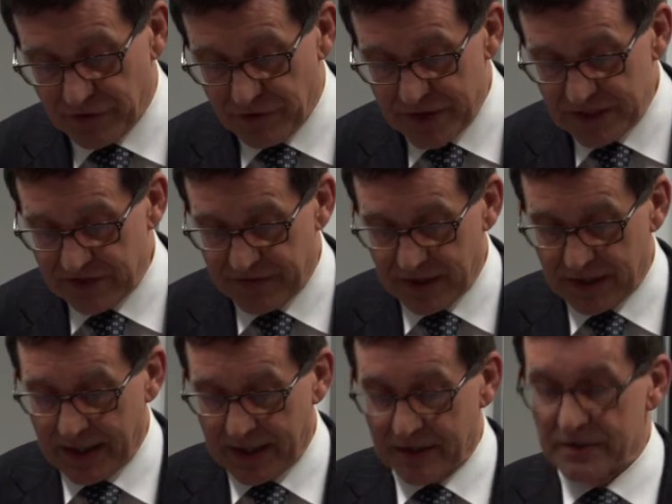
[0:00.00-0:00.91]
Greens have
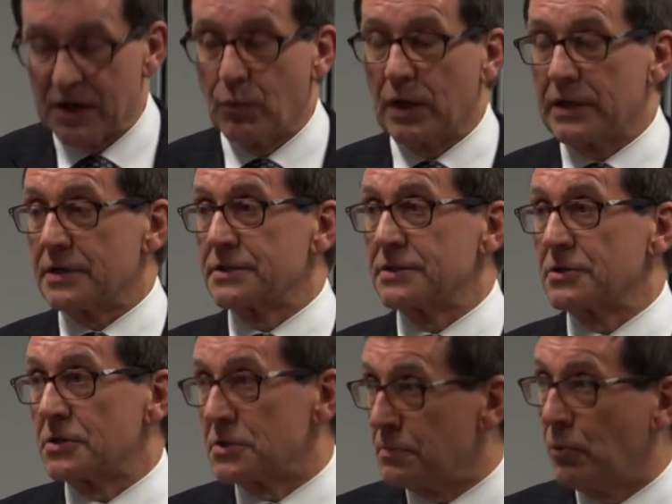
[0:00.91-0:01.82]
indicated their
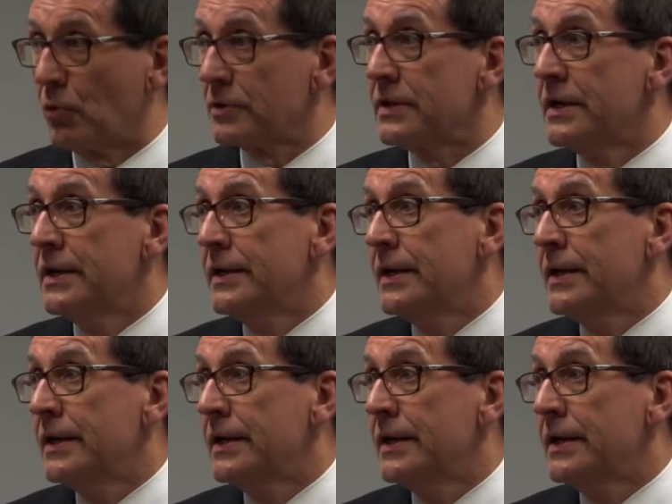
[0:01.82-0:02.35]
willingness to support it,